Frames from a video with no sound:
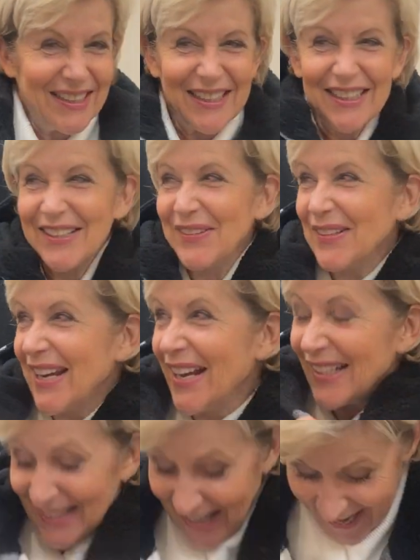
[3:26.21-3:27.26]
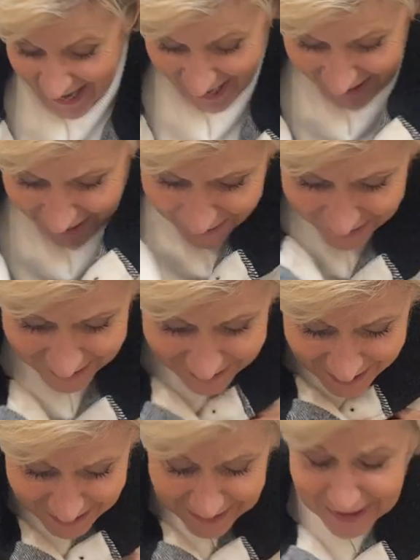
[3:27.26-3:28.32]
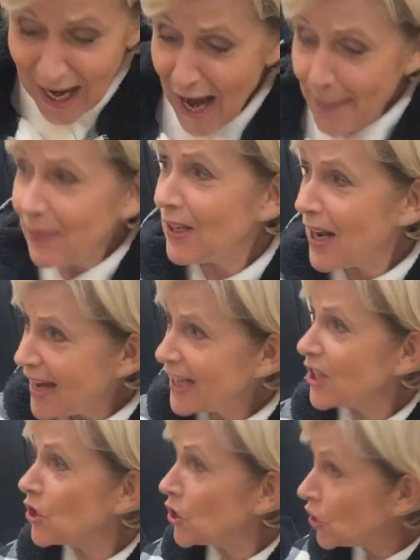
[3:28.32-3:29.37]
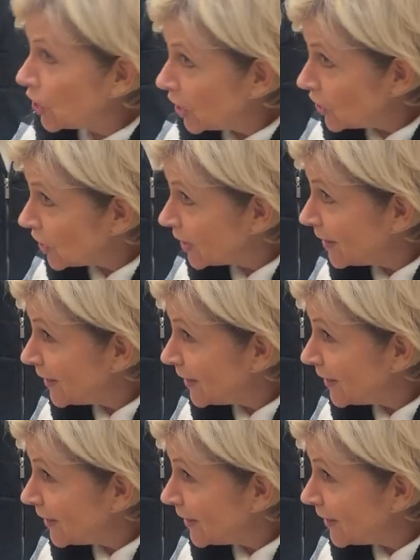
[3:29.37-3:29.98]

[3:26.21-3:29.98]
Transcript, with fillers: It's so nice. And it does up like a shirt.